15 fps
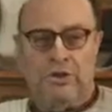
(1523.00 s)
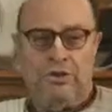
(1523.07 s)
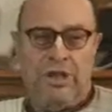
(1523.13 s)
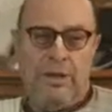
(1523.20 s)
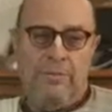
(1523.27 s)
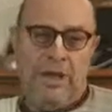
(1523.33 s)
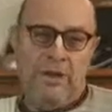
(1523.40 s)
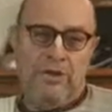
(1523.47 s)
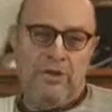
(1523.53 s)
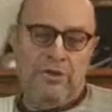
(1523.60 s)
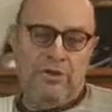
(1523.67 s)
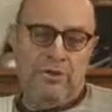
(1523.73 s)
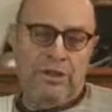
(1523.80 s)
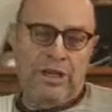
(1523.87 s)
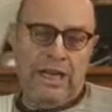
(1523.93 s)
the same age as
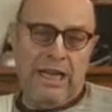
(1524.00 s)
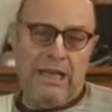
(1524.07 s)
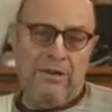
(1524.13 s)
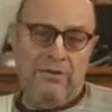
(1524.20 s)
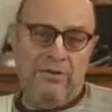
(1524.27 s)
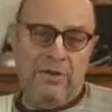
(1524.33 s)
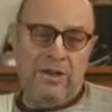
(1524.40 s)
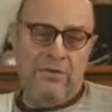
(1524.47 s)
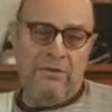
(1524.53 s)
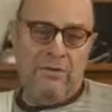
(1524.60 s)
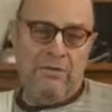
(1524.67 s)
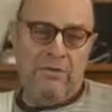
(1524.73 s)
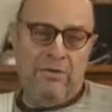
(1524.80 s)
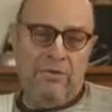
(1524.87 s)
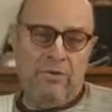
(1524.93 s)
your dad. Have you
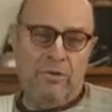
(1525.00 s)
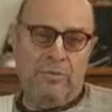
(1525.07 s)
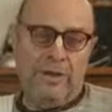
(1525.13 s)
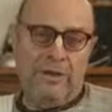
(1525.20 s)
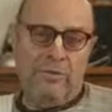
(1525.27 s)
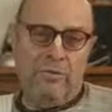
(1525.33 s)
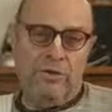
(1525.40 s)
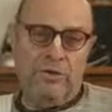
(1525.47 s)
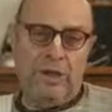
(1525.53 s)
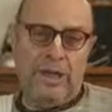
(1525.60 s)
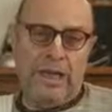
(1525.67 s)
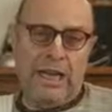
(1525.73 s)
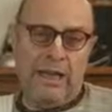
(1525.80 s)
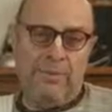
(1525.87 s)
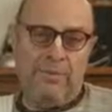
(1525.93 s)
ever thought about what's going
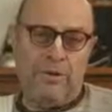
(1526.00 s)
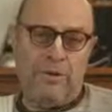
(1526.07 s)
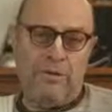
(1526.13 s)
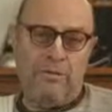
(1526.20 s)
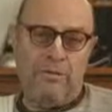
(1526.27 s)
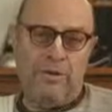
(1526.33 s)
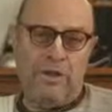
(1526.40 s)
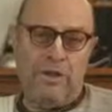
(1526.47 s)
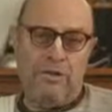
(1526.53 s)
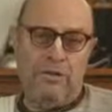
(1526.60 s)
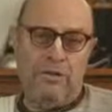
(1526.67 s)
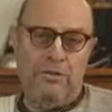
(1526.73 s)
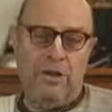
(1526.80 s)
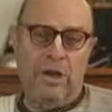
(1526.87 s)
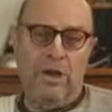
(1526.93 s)
to happen when
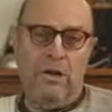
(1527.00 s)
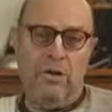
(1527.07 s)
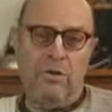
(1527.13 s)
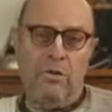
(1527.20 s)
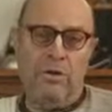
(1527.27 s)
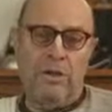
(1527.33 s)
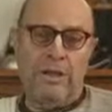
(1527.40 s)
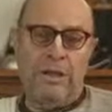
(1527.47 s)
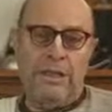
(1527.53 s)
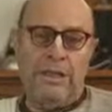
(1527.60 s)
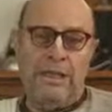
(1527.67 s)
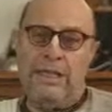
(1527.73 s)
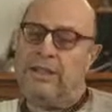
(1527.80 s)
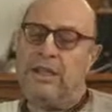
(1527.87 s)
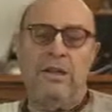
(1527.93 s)
you go?
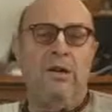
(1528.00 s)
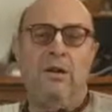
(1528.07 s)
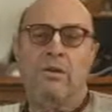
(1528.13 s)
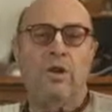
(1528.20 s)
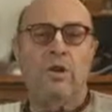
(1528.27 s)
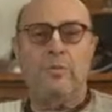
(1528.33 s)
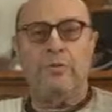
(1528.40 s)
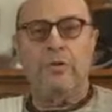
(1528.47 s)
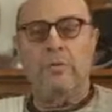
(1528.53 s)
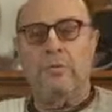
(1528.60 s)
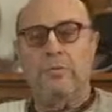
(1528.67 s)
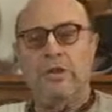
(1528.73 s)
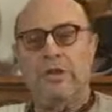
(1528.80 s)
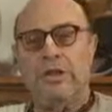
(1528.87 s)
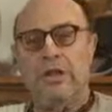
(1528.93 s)
He said, oh, not a
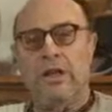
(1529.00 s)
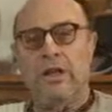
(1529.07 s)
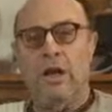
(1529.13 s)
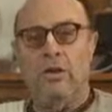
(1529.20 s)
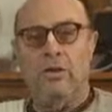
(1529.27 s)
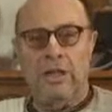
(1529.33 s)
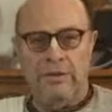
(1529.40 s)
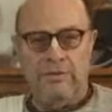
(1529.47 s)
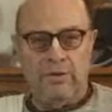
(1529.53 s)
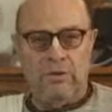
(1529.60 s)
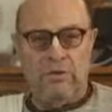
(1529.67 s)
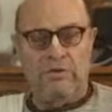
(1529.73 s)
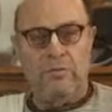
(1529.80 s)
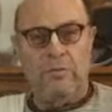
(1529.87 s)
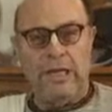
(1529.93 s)
problem. He said, I'll leave it
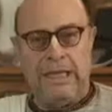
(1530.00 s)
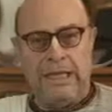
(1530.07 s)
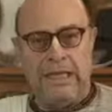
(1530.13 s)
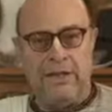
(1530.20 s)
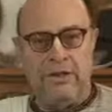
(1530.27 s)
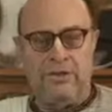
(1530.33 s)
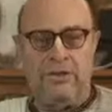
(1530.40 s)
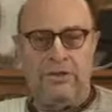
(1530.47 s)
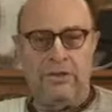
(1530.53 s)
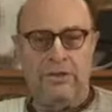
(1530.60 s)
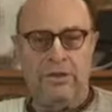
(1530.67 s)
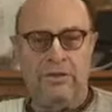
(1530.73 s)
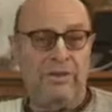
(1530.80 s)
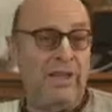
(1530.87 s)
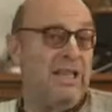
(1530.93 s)
all for my kids.
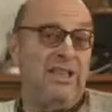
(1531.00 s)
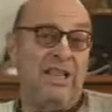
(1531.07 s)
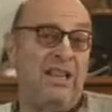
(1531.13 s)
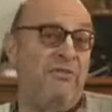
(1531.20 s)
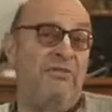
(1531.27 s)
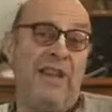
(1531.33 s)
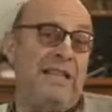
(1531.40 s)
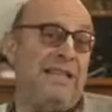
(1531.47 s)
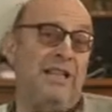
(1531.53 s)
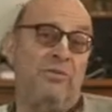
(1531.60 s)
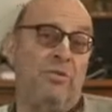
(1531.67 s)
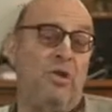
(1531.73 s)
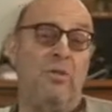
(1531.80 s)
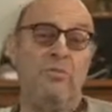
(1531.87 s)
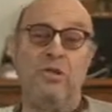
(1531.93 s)
He said, in fact, that's
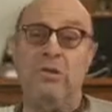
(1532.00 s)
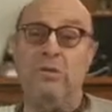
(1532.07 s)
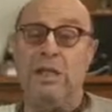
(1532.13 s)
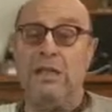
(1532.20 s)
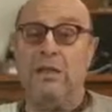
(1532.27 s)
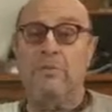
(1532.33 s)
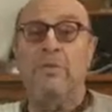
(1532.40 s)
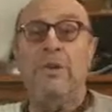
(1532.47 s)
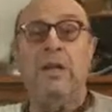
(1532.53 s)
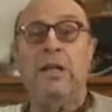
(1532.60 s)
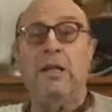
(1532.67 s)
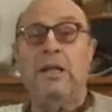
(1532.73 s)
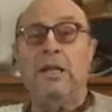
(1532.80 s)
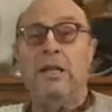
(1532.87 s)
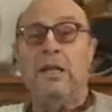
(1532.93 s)
what I'm doing.
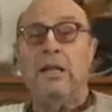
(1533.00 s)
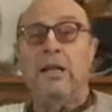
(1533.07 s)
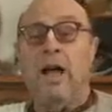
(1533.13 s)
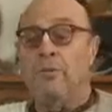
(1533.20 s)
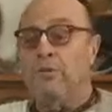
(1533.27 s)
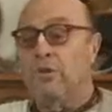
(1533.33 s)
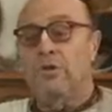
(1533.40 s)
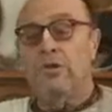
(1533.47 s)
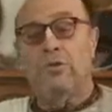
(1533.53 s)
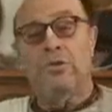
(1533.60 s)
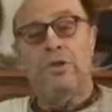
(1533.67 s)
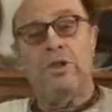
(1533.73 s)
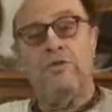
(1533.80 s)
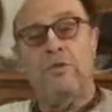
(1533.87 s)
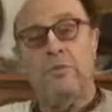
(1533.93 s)
I'm doing all
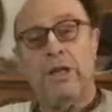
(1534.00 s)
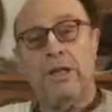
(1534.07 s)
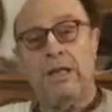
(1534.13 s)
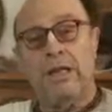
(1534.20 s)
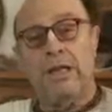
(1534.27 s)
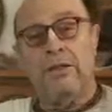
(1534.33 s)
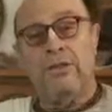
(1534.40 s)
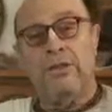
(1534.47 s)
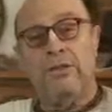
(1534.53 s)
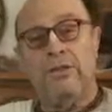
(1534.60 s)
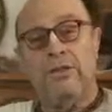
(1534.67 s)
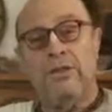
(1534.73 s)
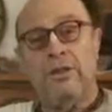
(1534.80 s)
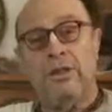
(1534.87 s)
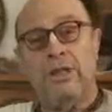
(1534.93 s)
this for my kids.
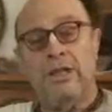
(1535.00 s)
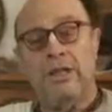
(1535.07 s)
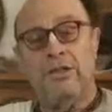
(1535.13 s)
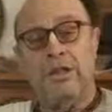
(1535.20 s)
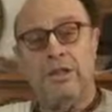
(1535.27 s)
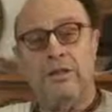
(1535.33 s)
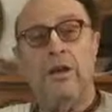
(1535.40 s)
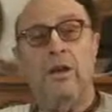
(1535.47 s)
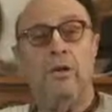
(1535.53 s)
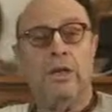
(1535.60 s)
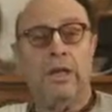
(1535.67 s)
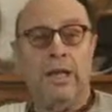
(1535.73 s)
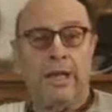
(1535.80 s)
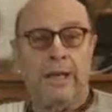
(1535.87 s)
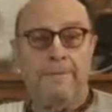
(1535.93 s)
And I said,
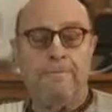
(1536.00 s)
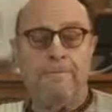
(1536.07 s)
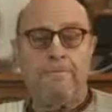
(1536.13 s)
okay,